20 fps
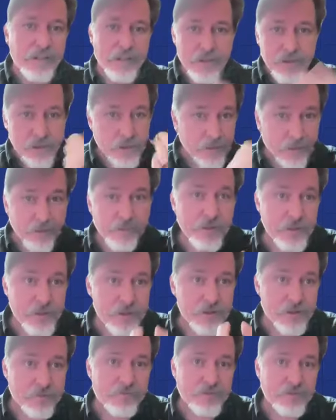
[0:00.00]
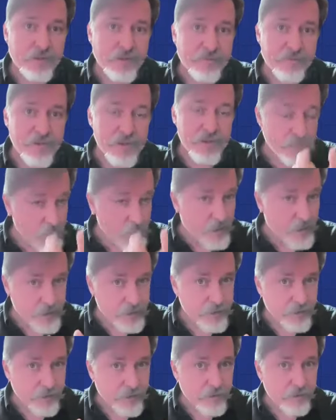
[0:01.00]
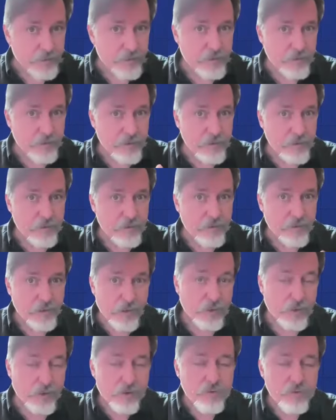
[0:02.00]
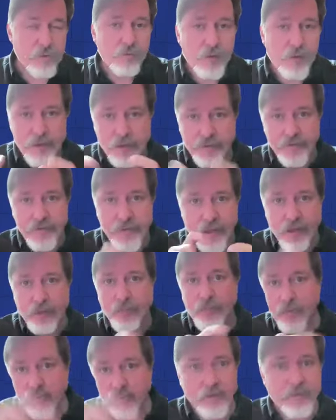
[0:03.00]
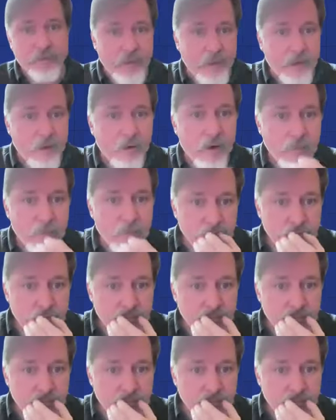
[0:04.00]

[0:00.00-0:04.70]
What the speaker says: It's literally just a flick of the switch in our control panel to help you turn that on.